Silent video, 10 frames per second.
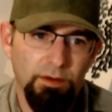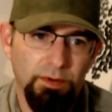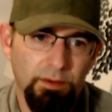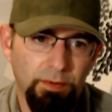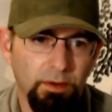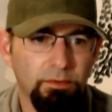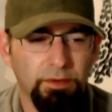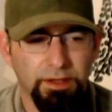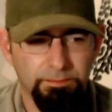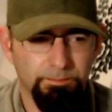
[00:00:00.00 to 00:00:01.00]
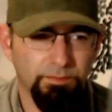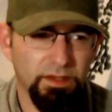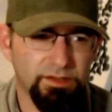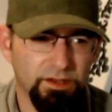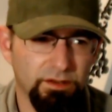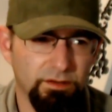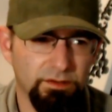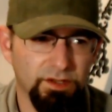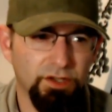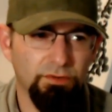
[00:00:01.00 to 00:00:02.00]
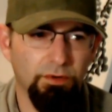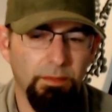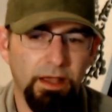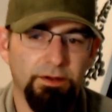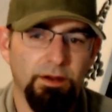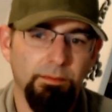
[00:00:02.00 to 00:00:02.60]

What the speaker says: But it's a good reminder.